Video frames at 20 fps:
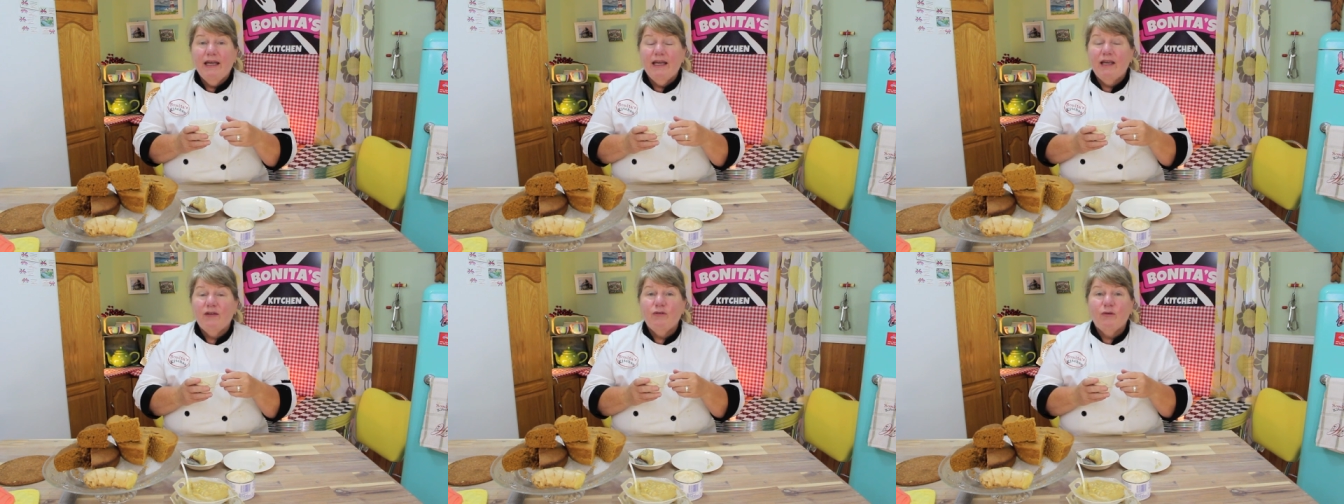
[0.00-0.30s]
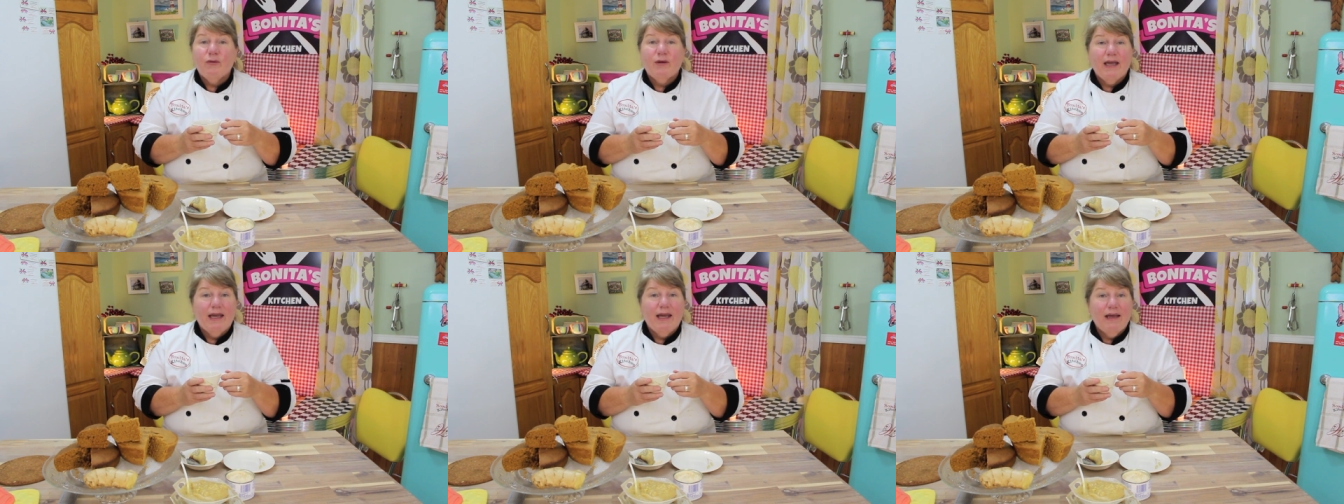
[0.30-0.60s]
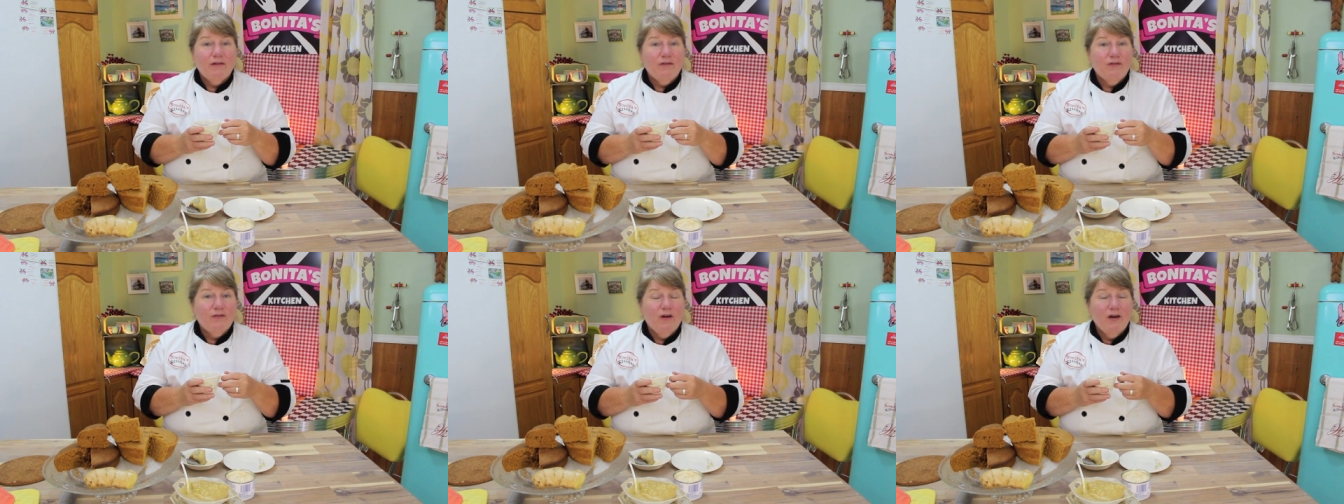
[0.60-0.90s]
If you
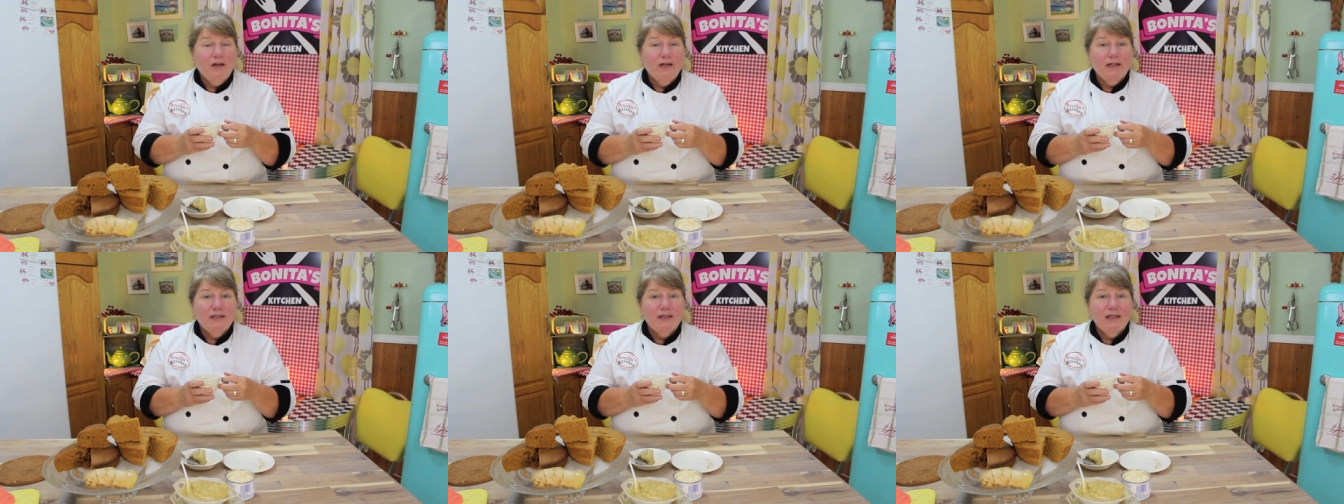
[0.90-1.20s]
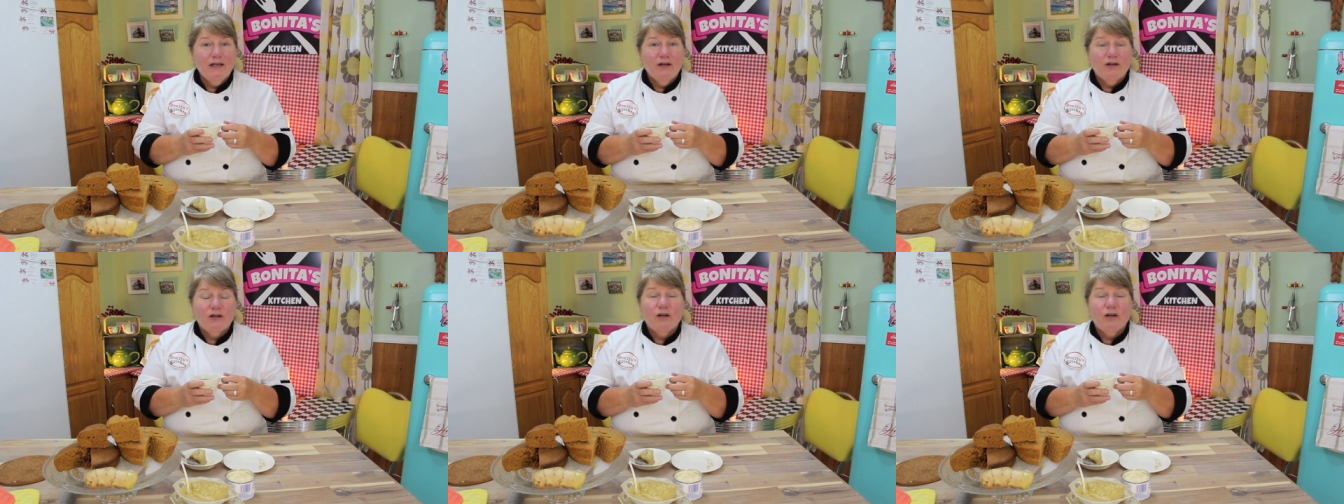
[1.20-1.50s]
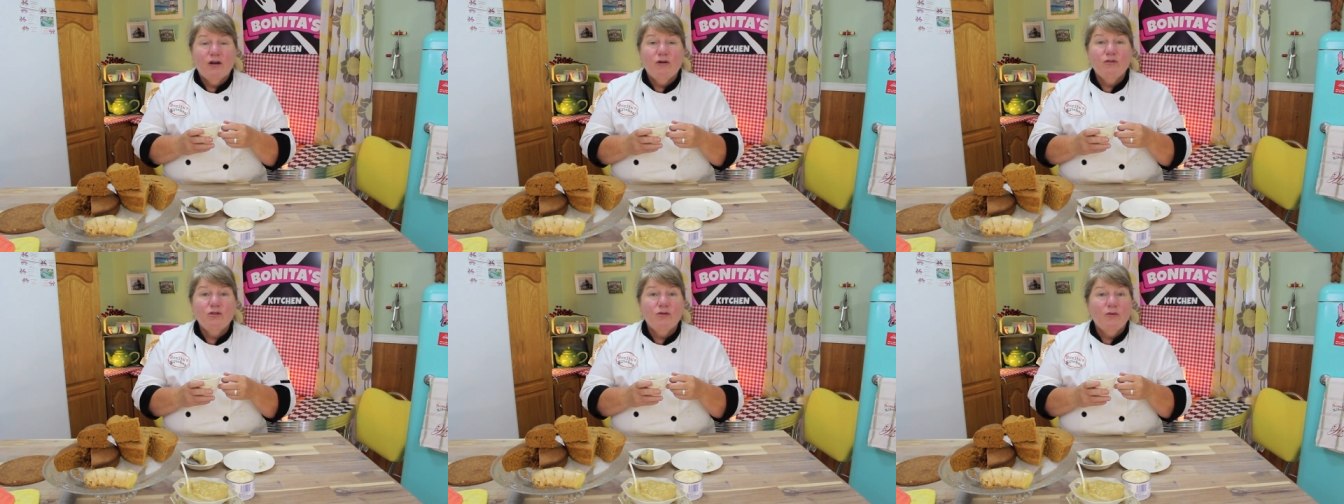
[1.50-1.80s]
can't find it there,
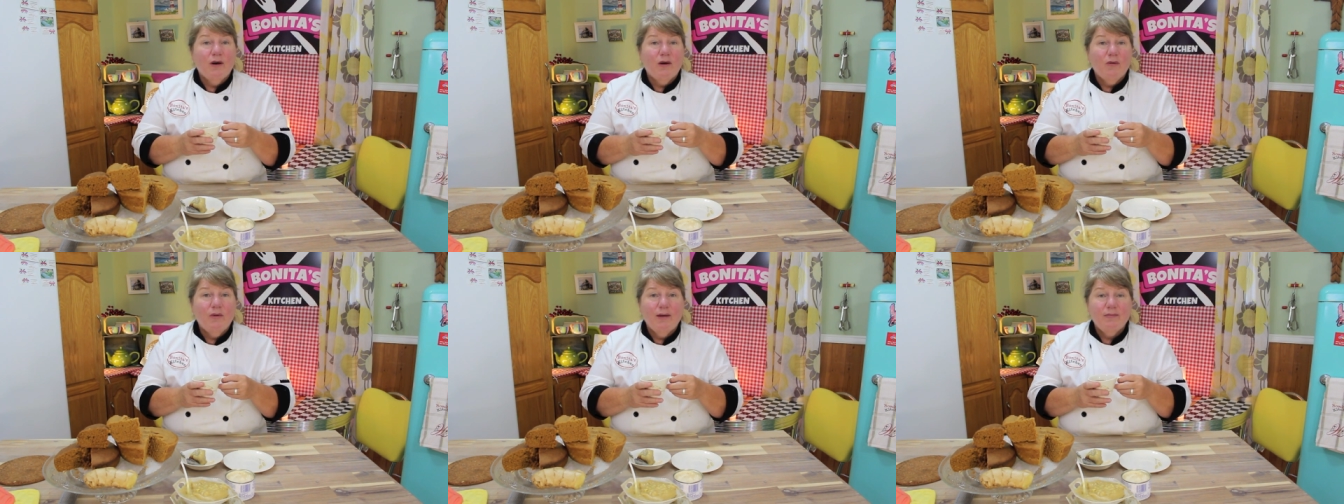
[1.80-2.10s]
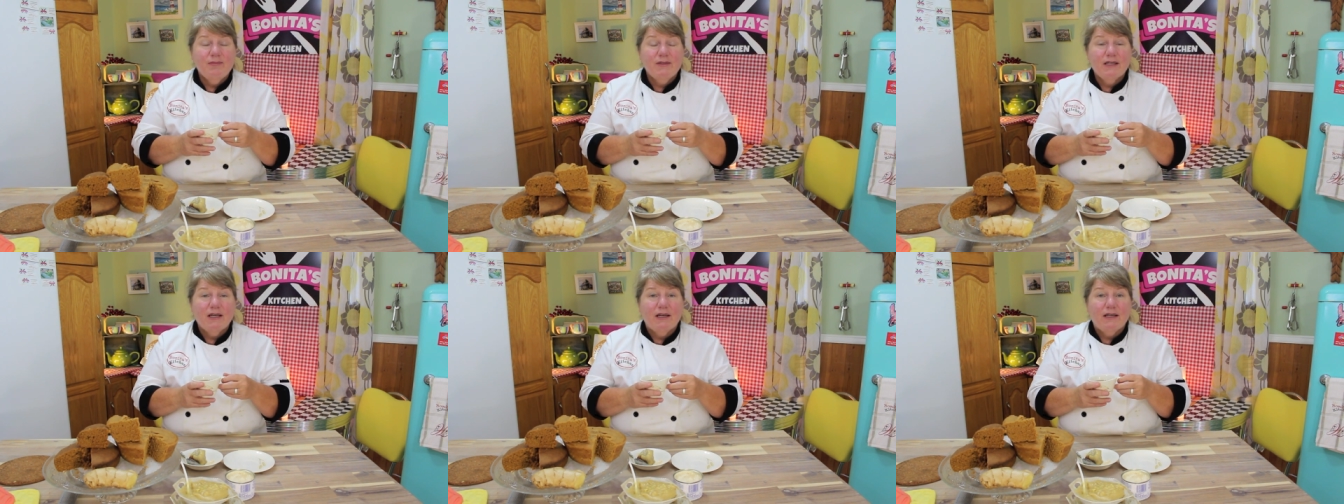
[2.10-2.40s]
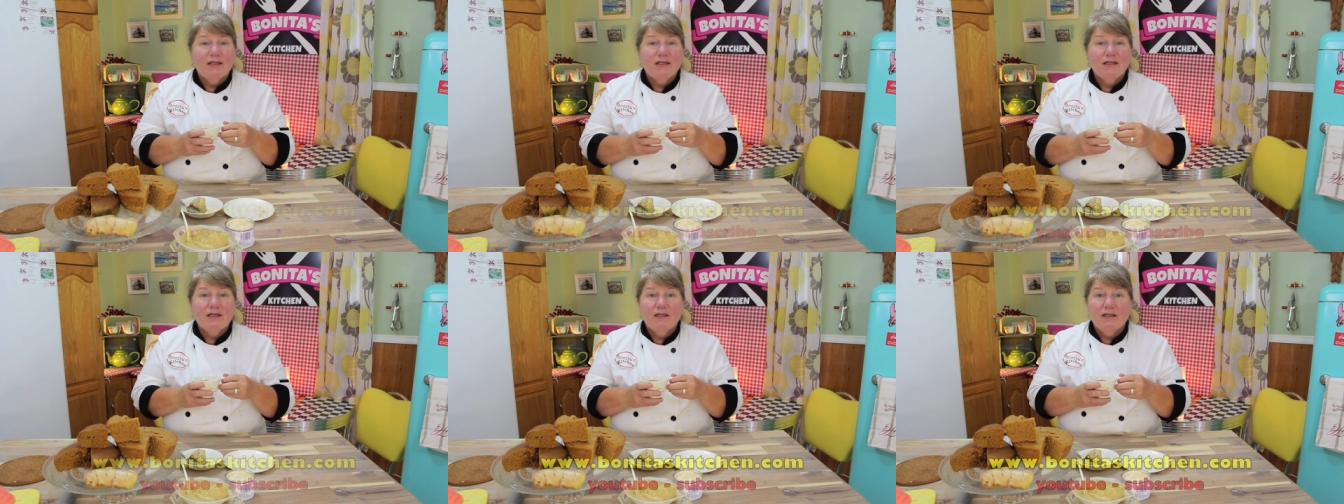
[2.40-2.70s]
go to our
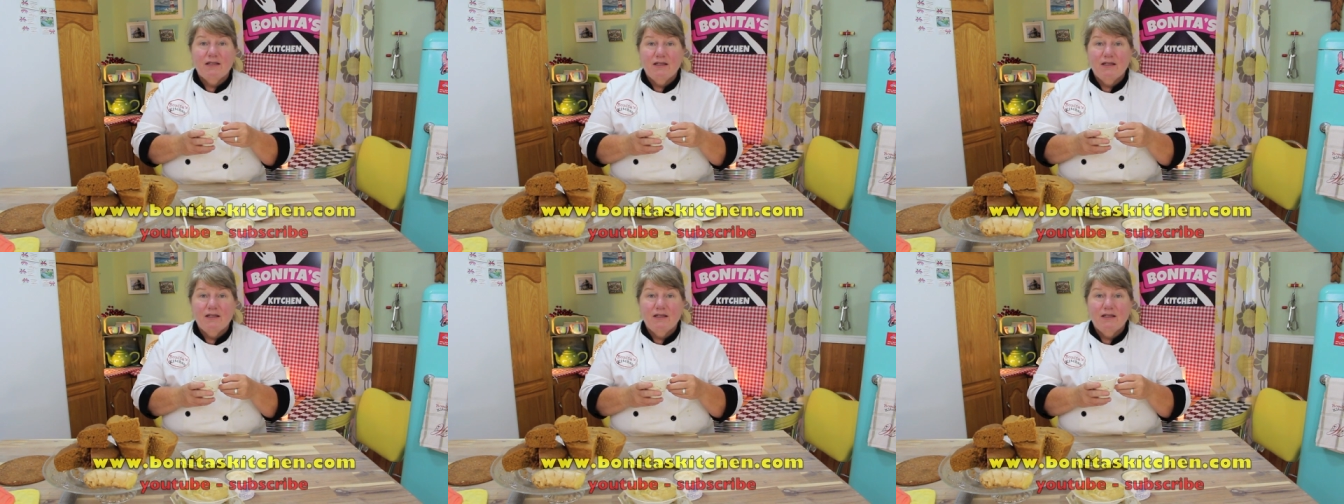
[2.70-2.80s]
website